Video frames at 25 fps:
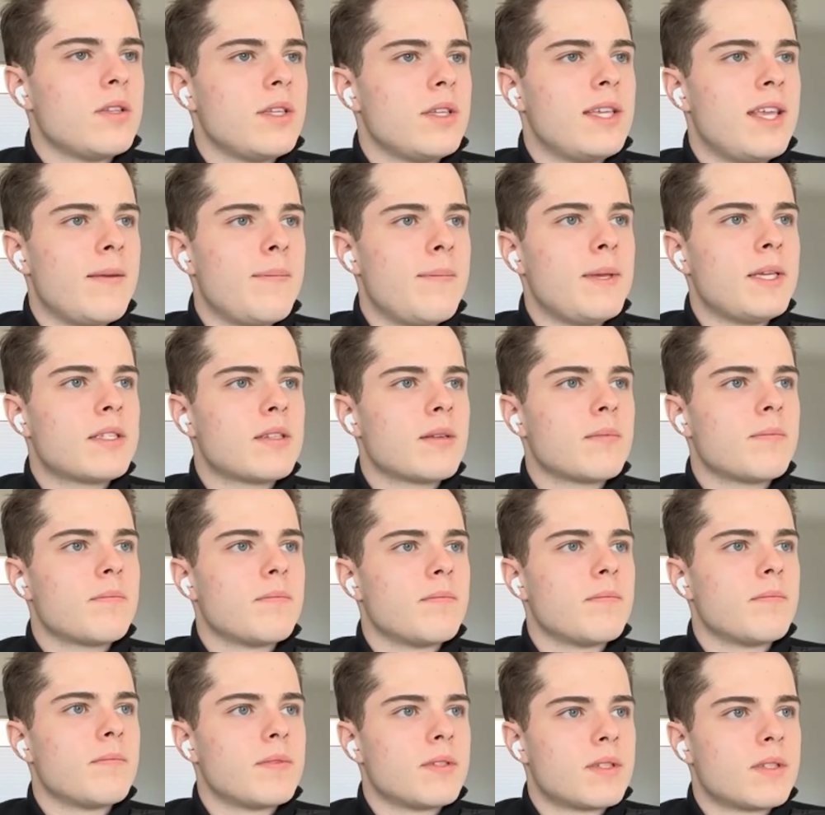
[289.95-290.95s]
Give me
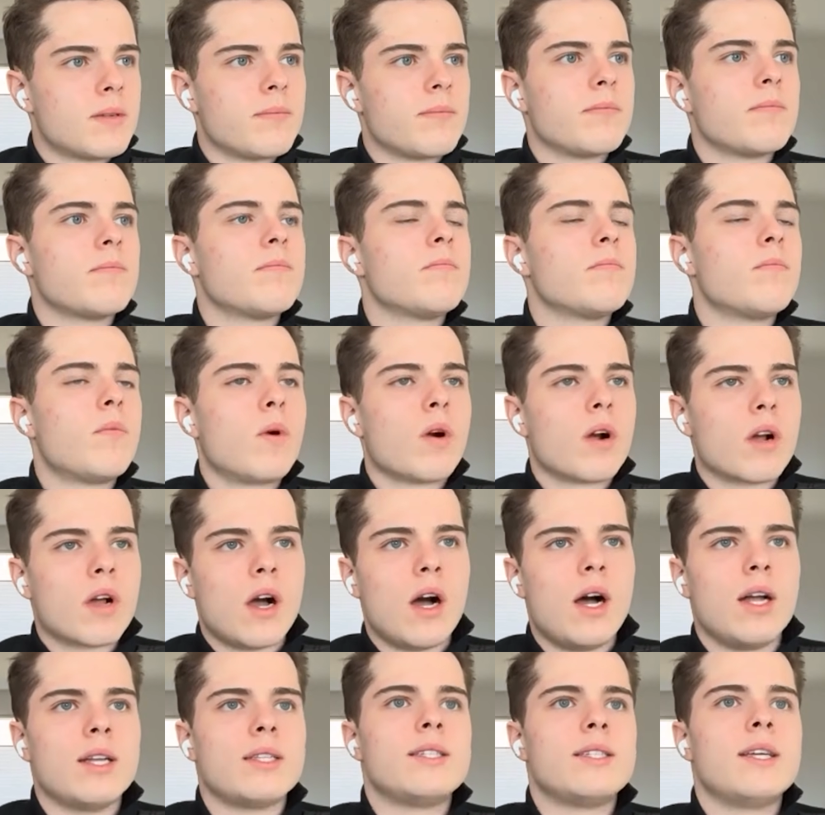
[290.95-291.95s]
some more
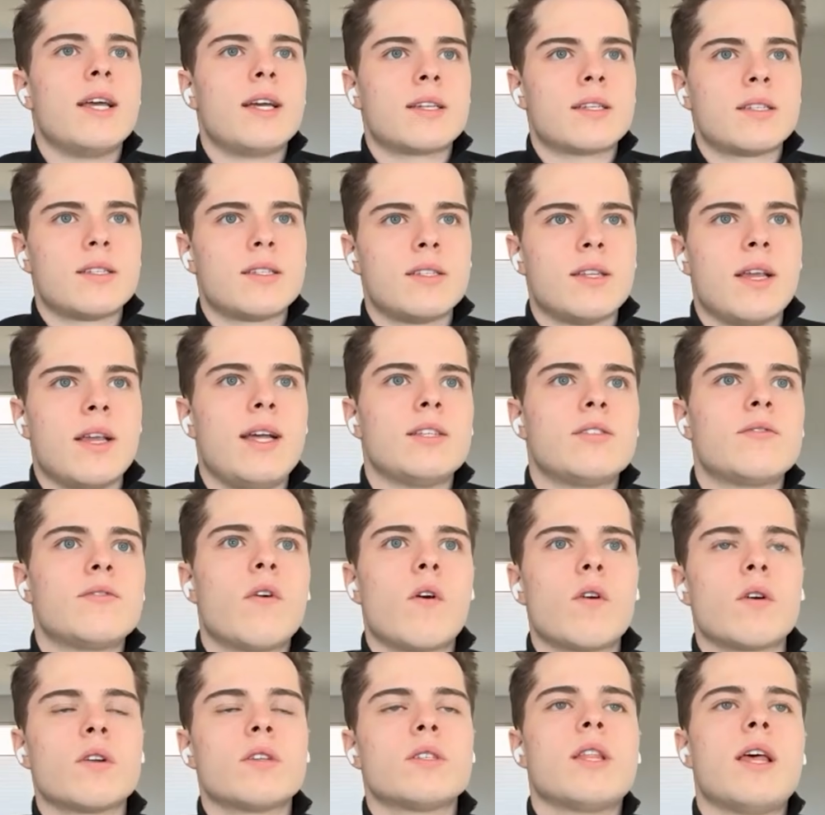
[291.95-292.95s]
context as
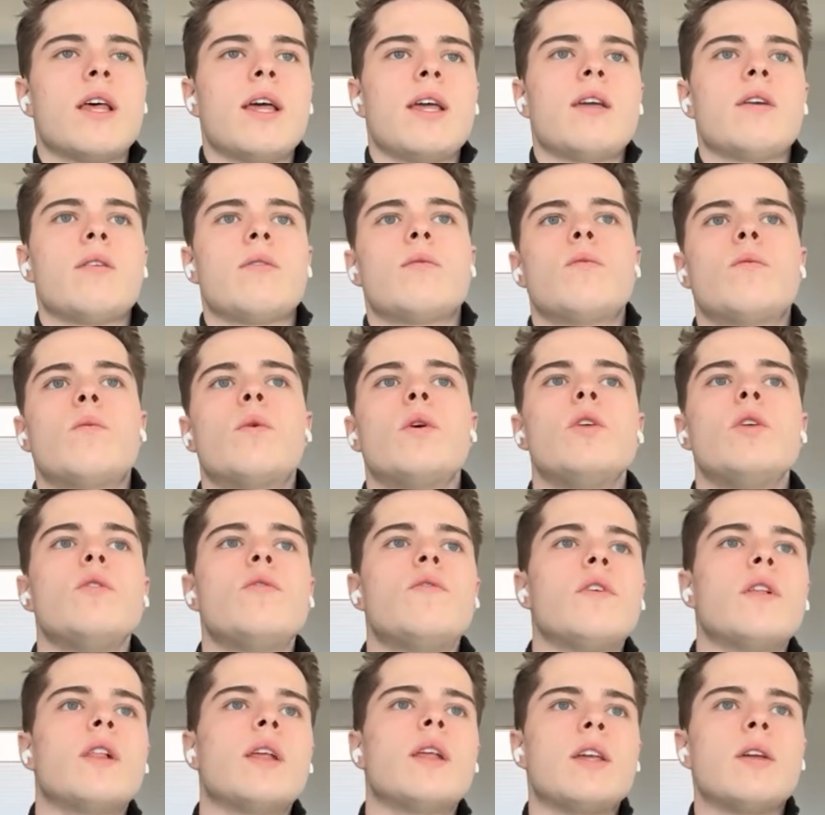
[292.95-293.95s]
far as like what you
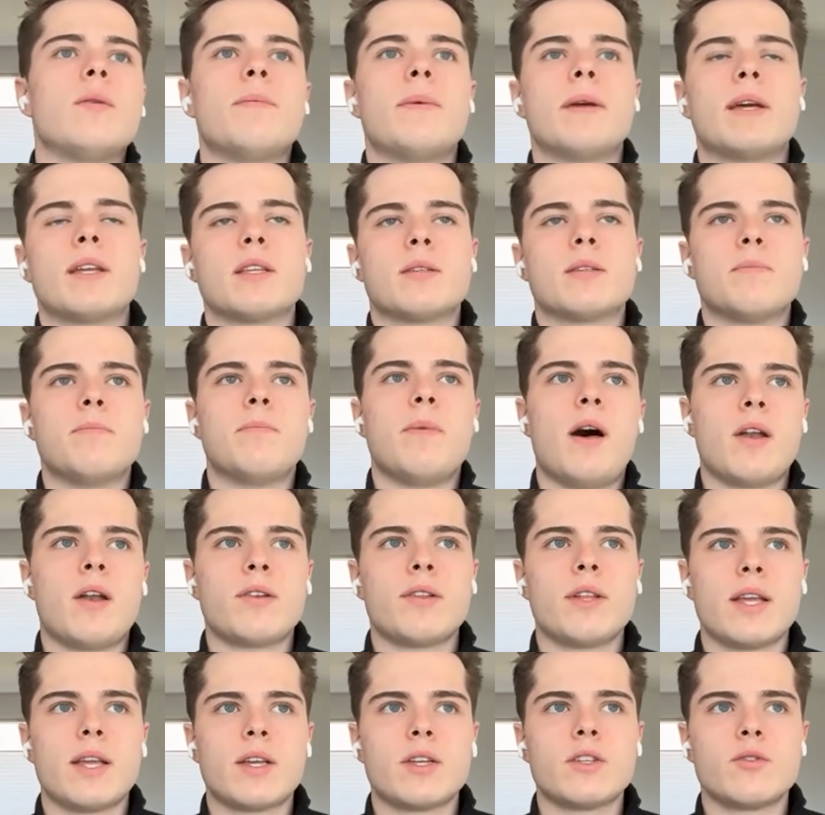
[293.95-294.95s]
feel like your biggest
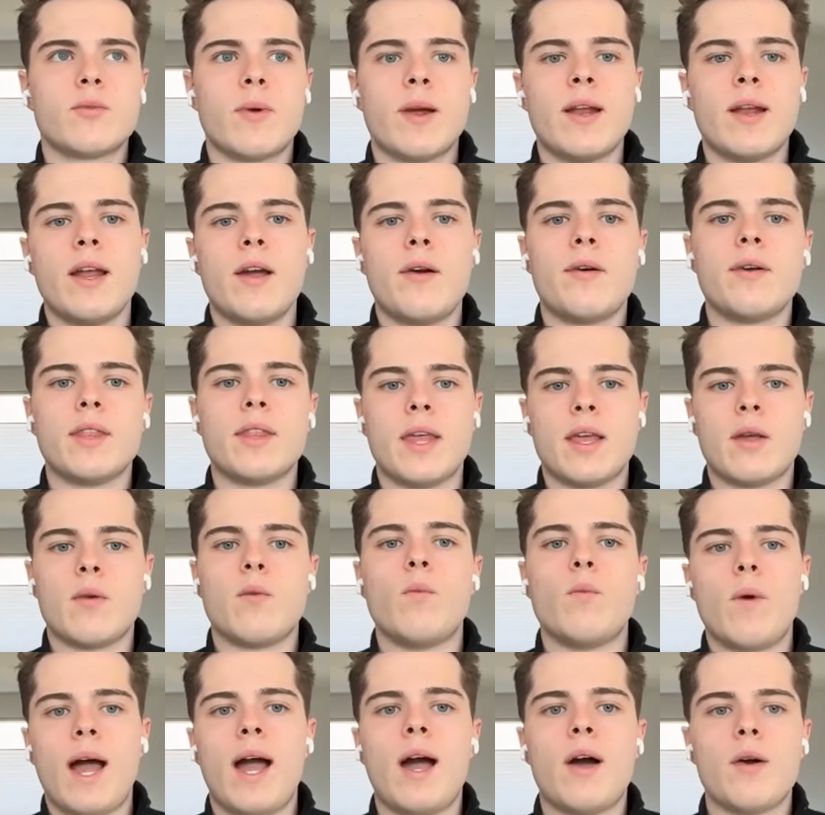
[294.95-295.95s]
bottleneck is right now, and like
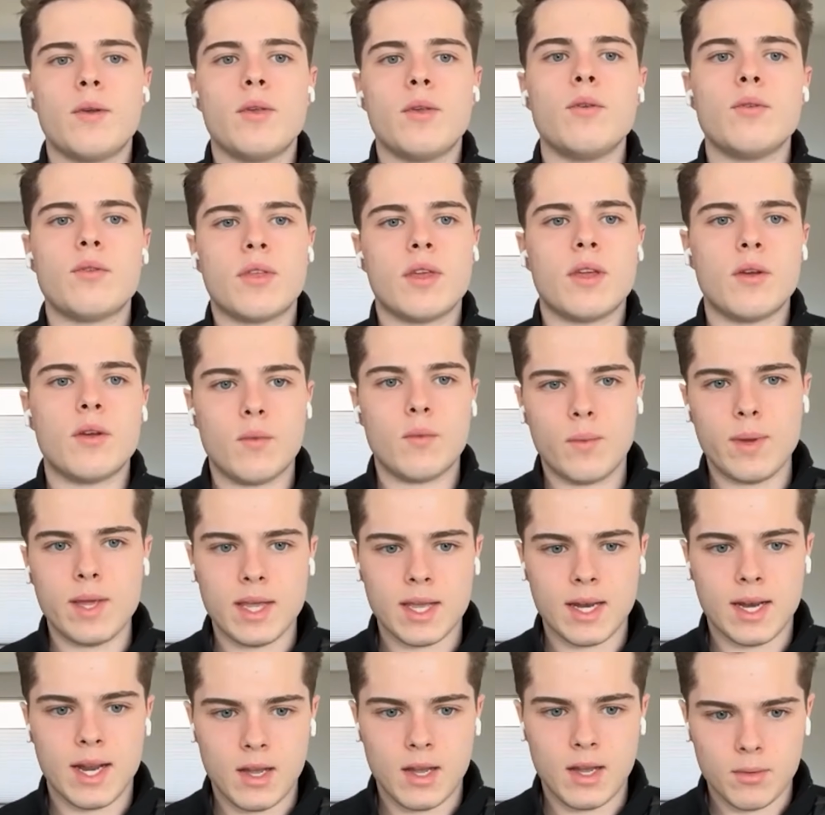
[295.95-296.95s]
how you think we
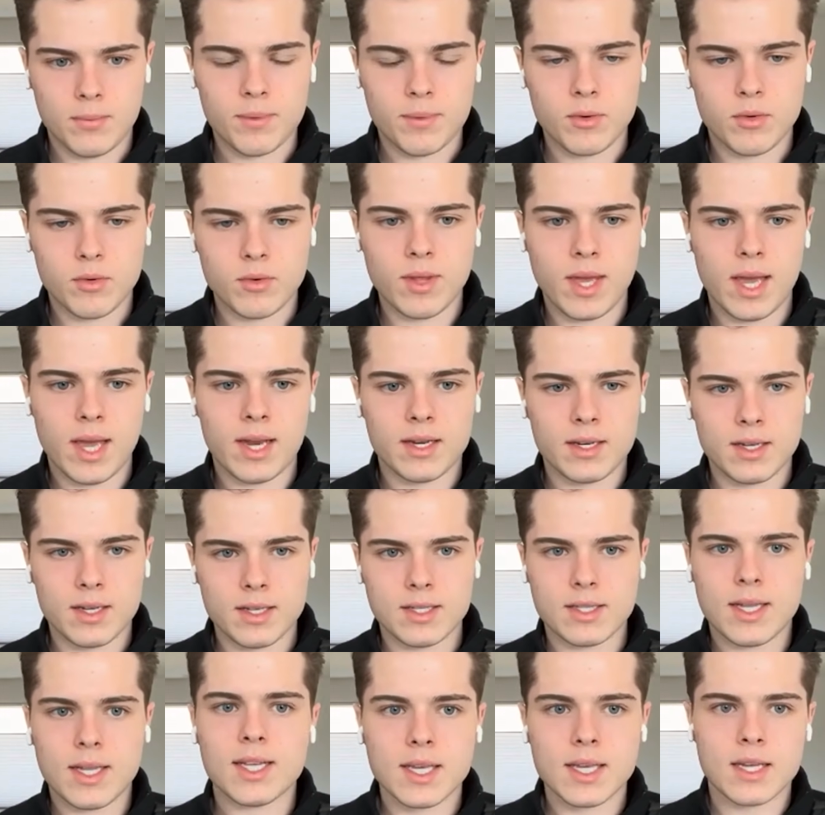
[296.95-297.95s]
can help you do that, because
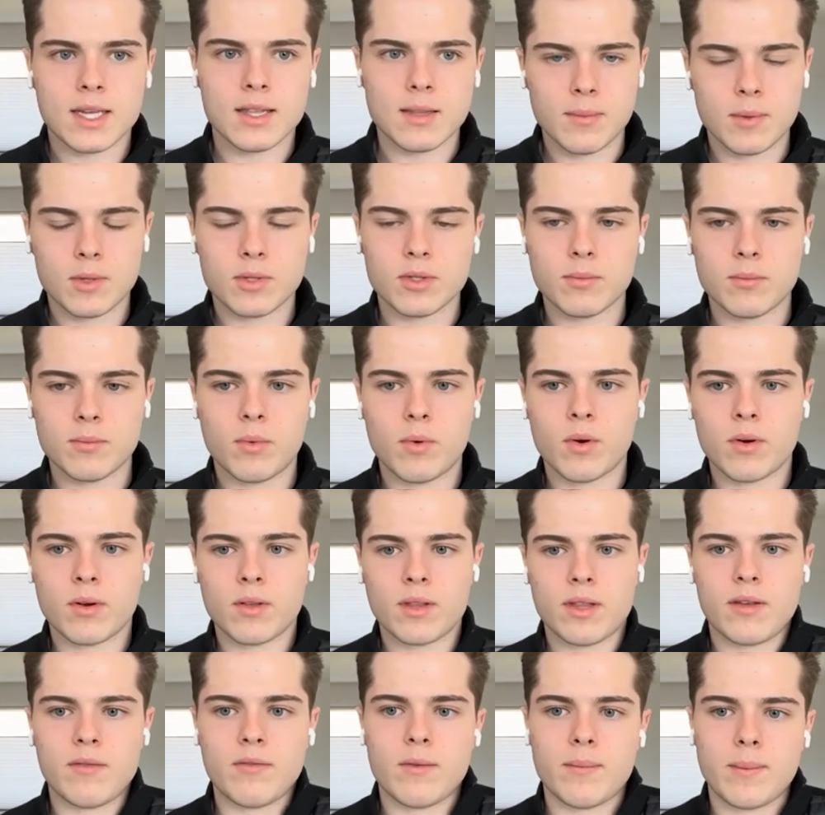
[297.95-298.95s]
that's like the most important
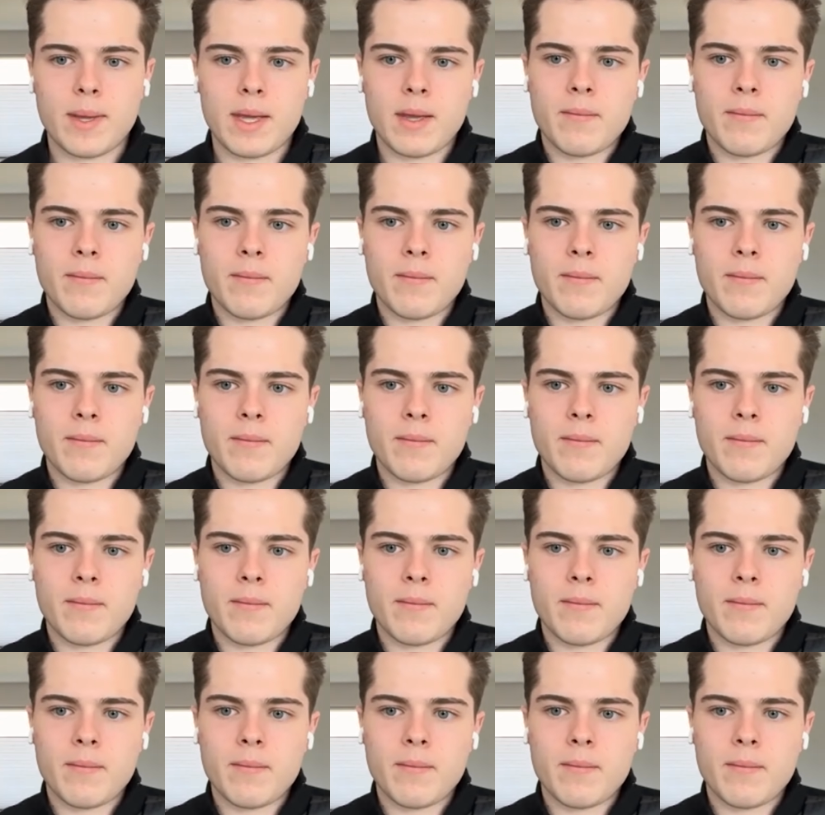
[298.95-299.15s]
thing for me.